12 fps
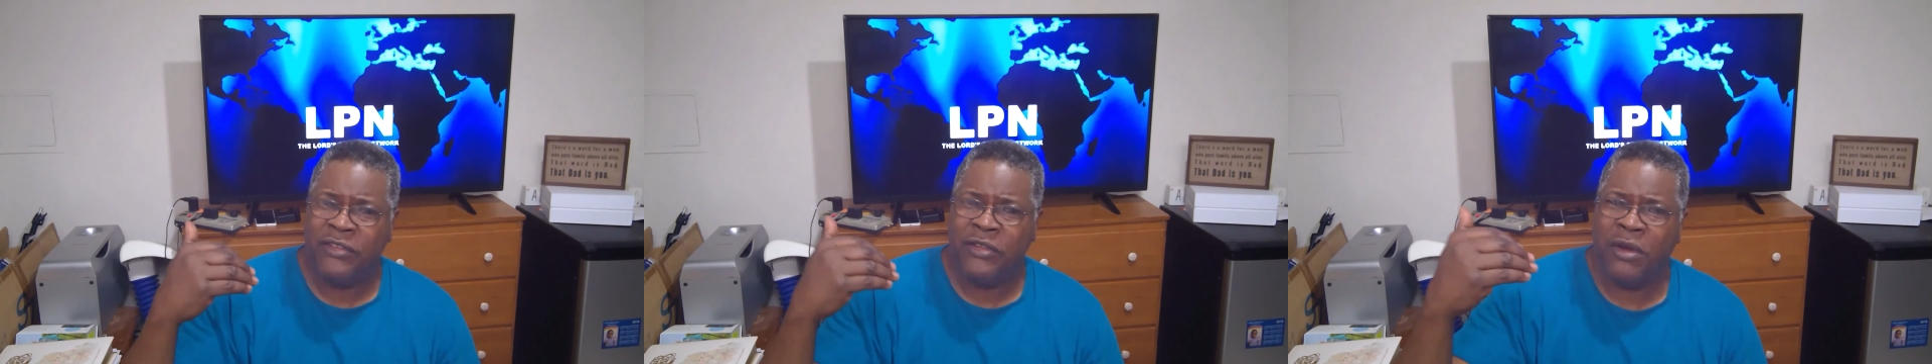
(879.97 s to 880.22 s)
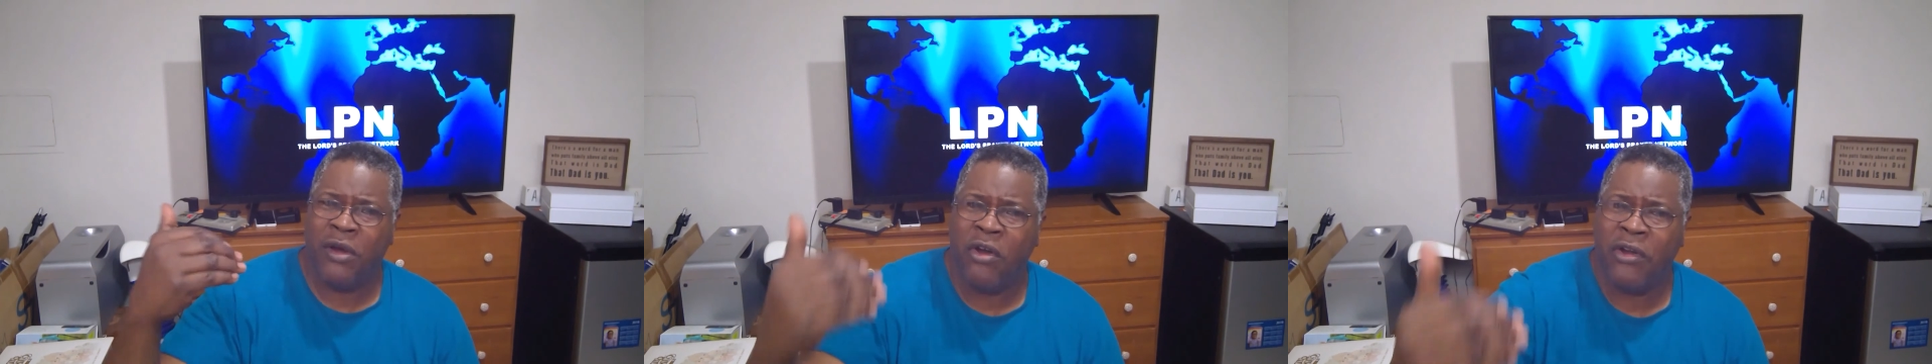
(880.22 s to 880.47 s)
to
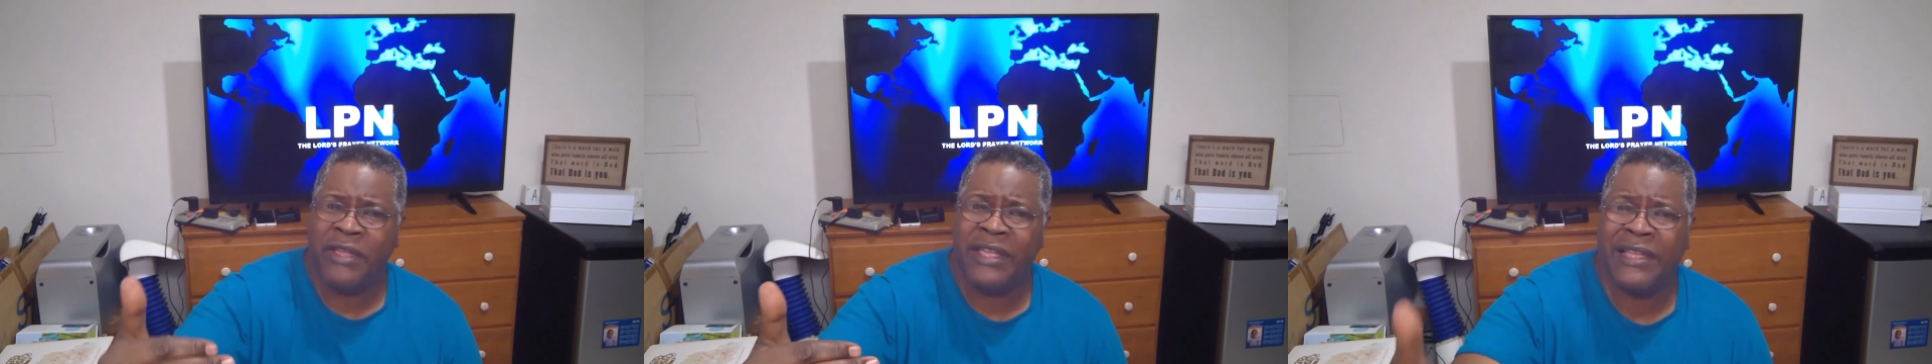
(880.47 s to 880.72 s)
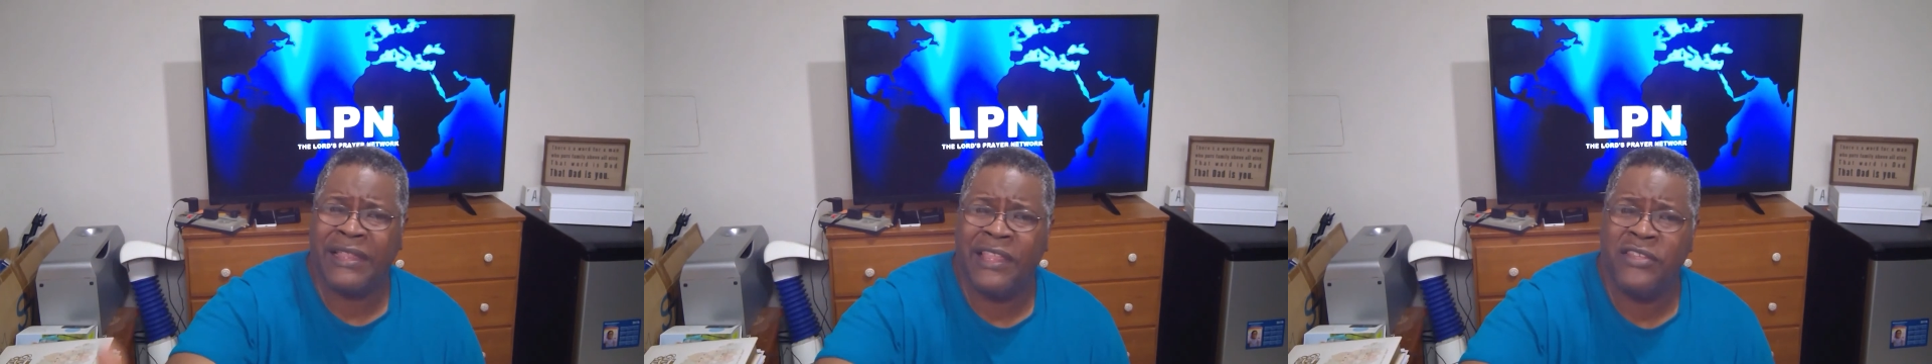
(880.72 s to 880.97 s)
your heart
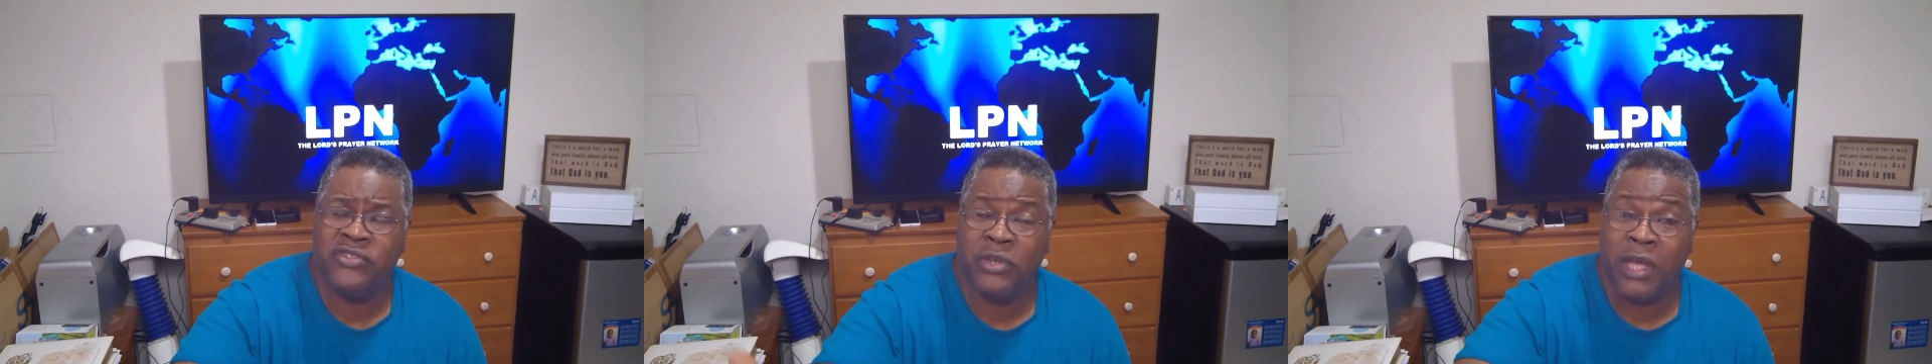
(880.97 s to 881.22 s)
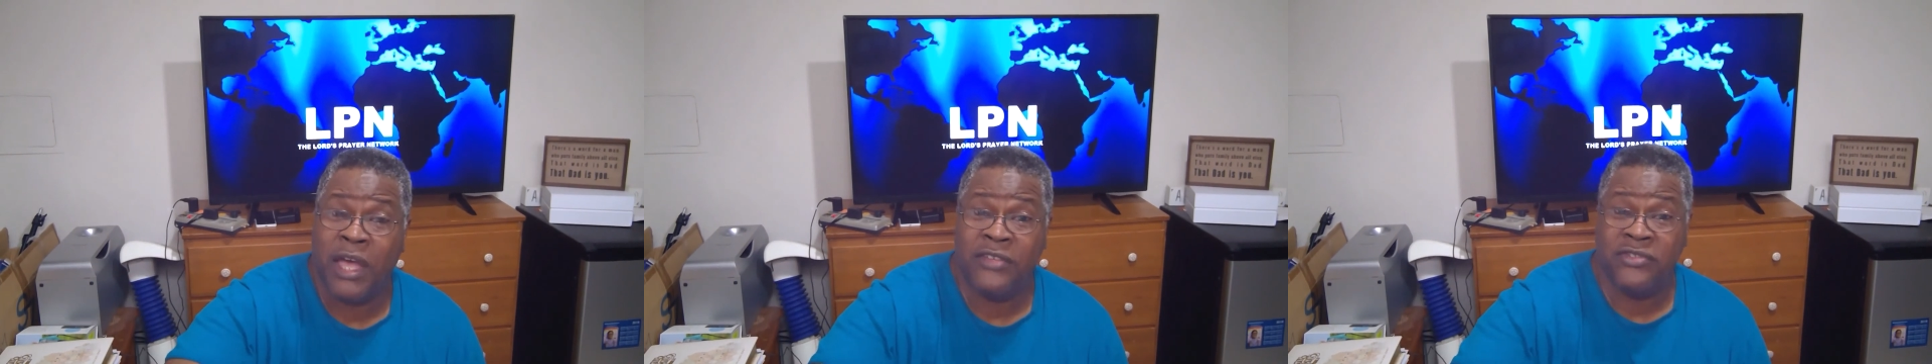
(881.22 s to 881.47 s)
and cleanse your
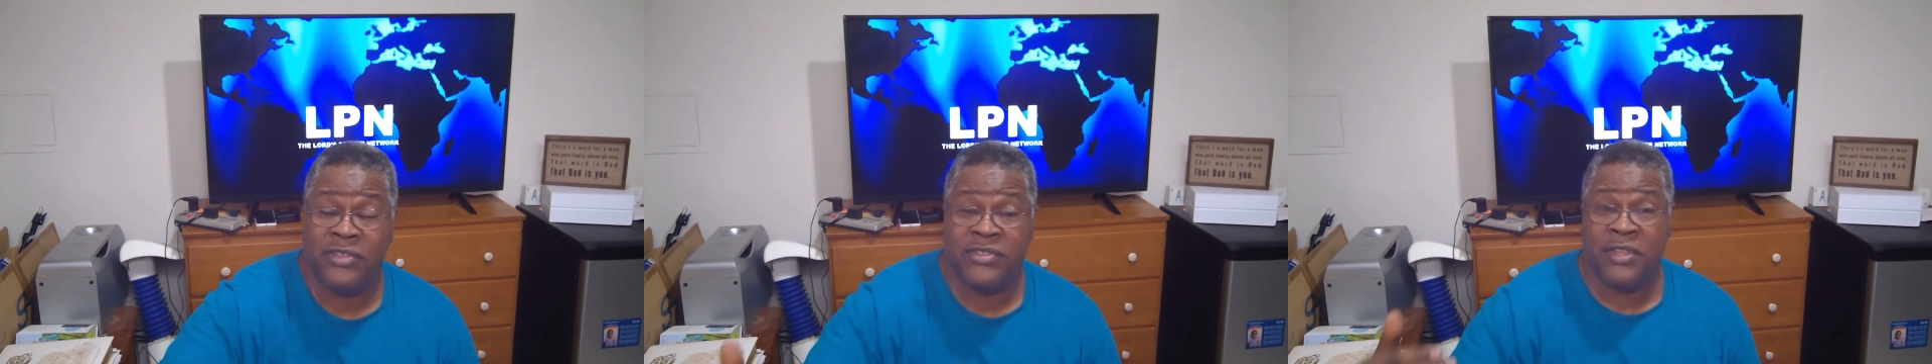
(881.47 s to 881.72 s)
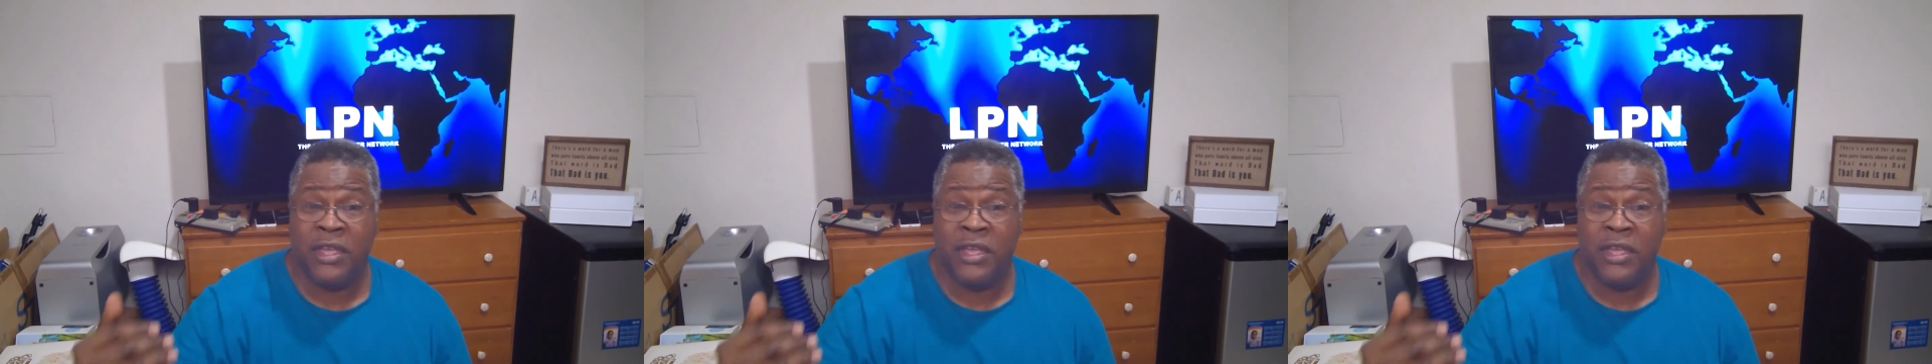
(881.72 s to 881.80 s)
conscience.